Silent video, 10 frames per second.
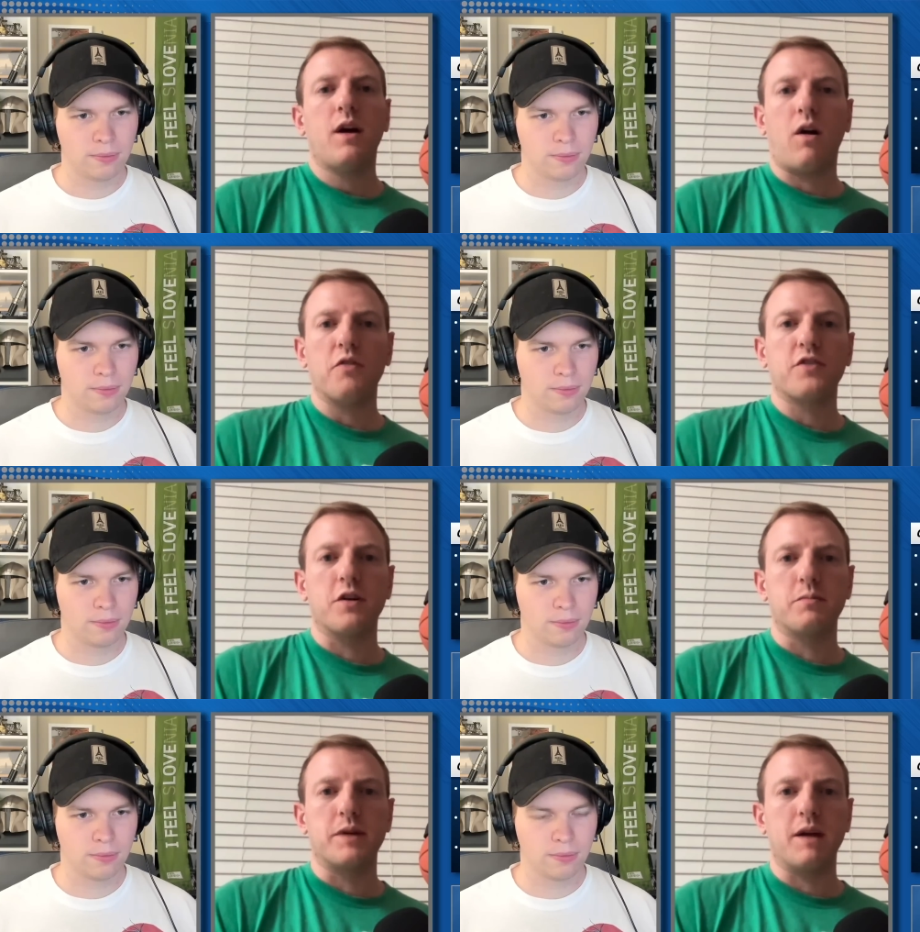
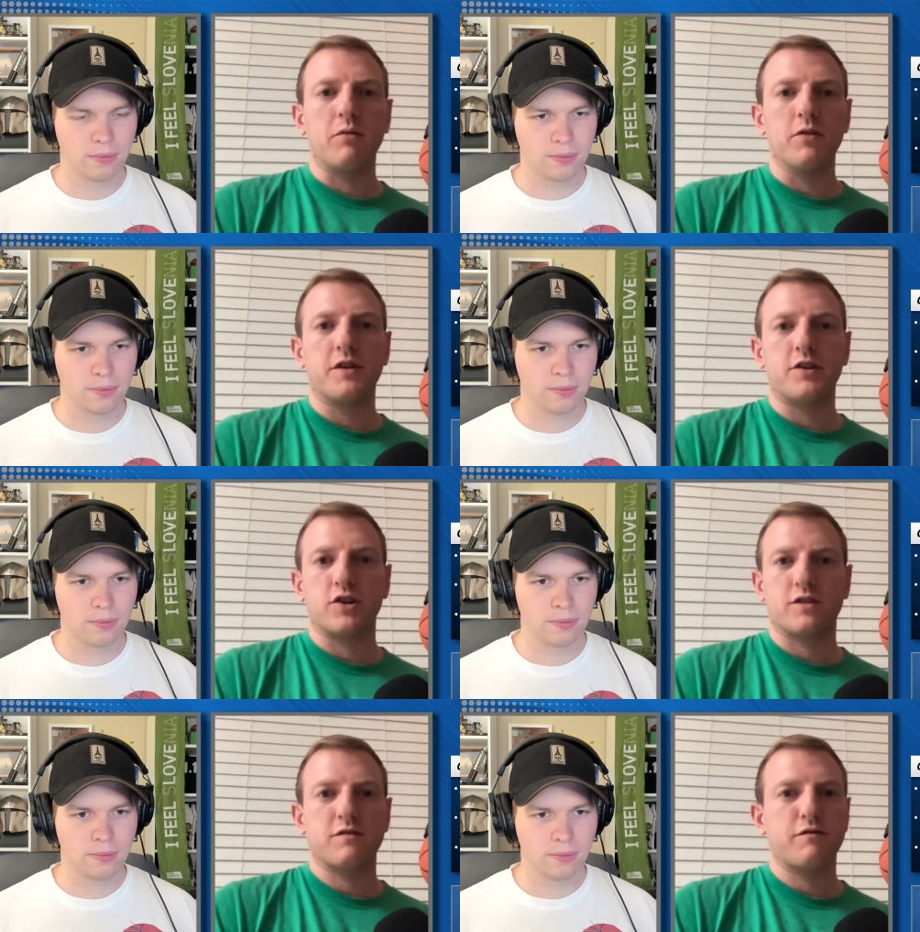Speaker 1: also be able to
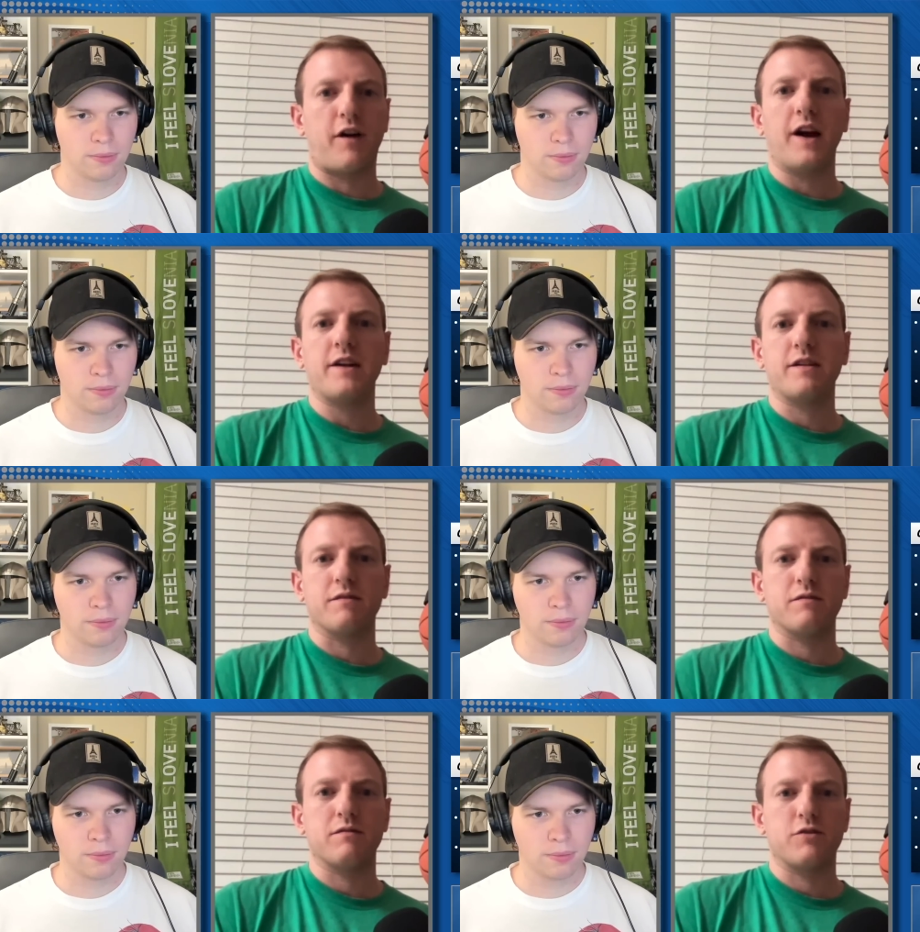just
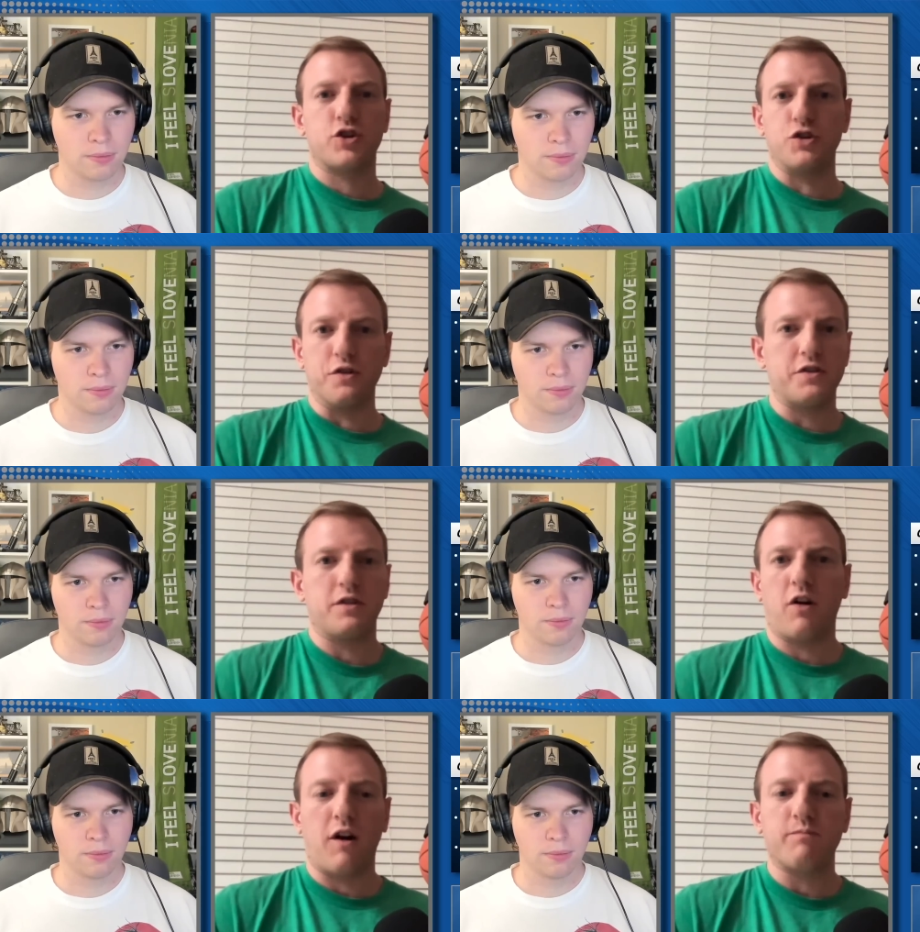find shooters
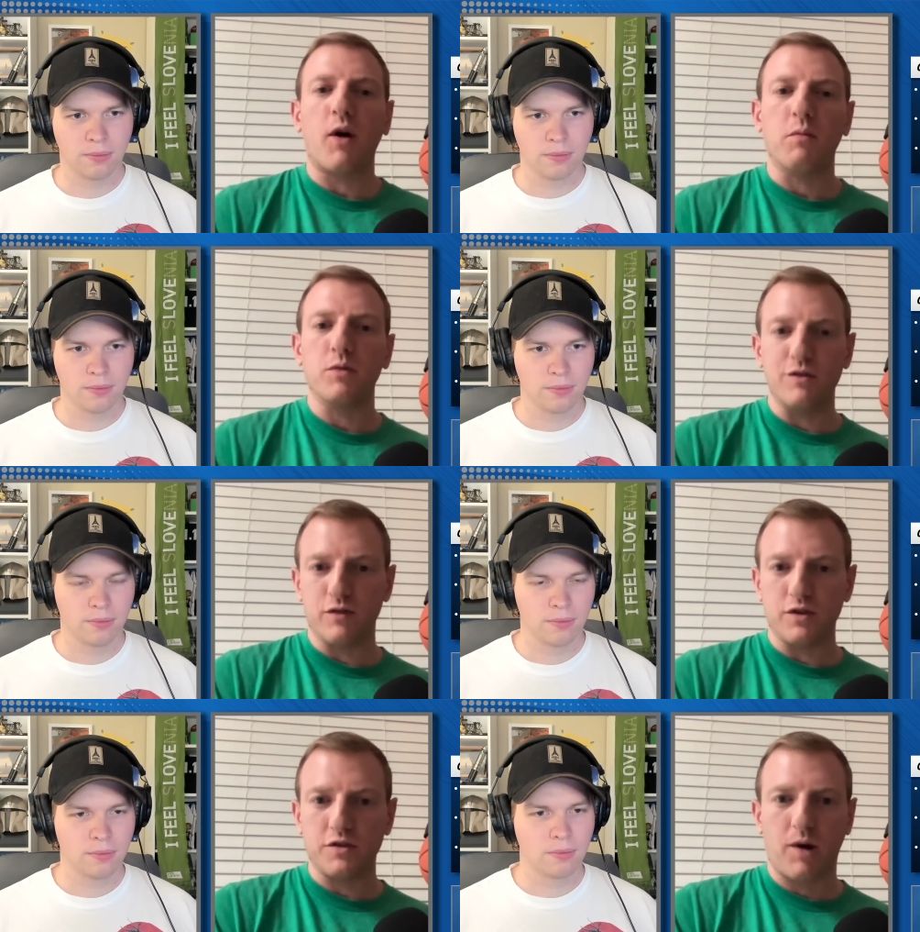and off-ball
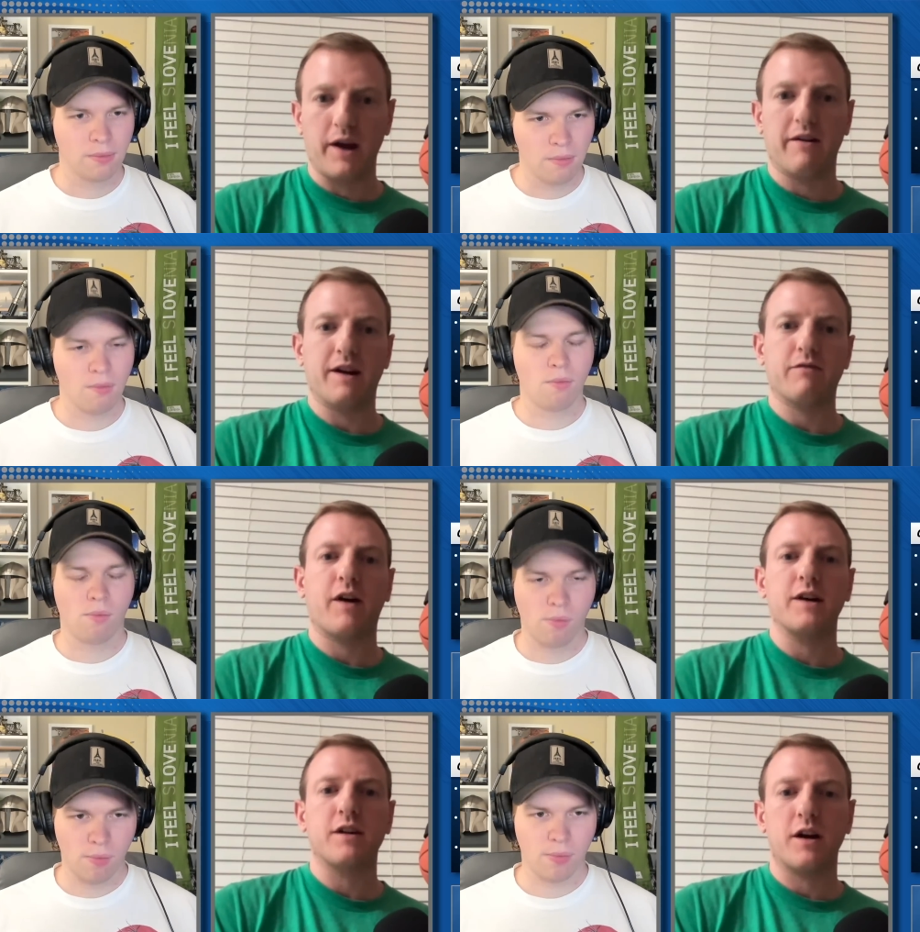movers, right? Like
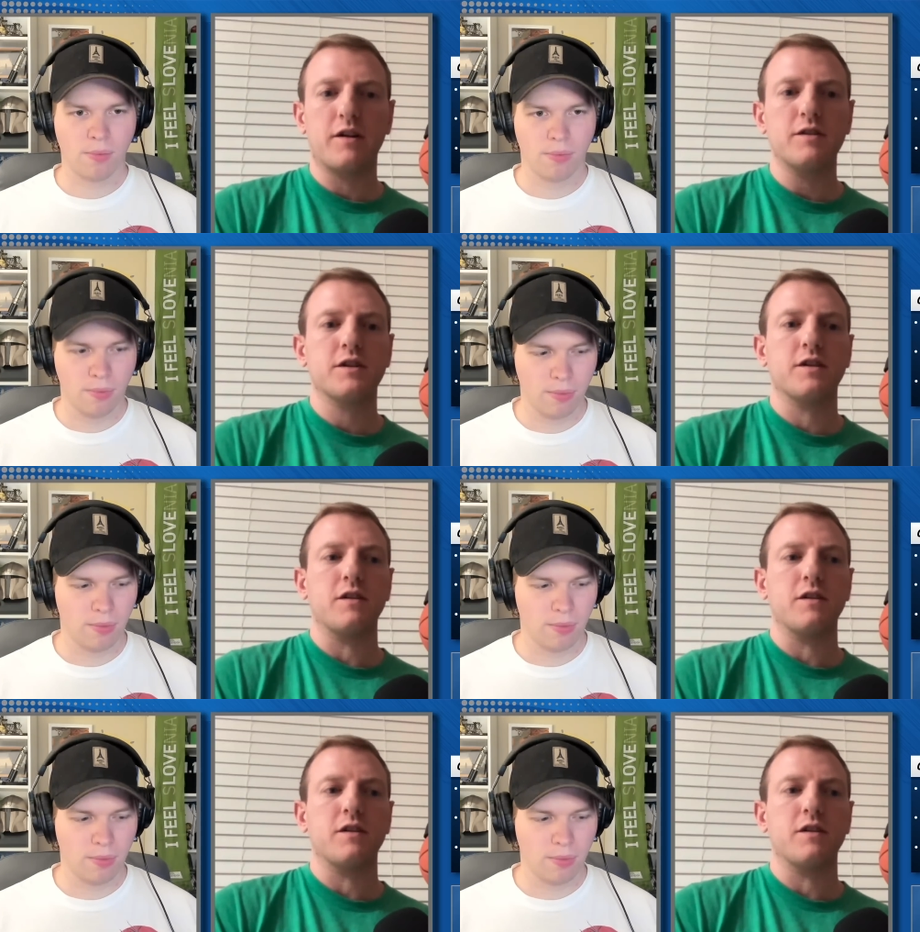find cutters